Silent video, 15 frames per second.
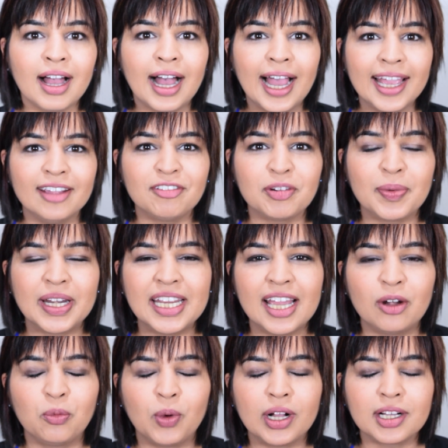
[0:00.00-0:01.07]
Hi everybody
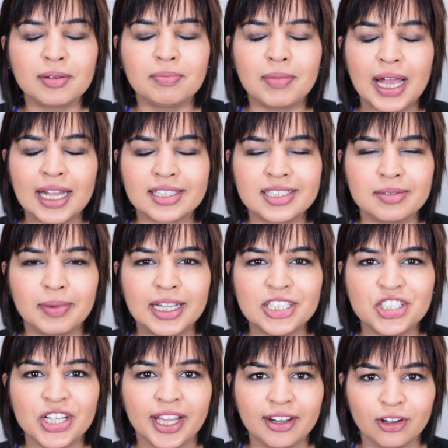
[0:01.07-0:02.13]
and welcome back to my
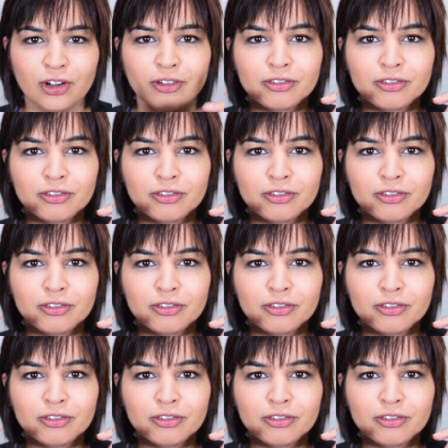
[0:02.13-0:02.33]
channel.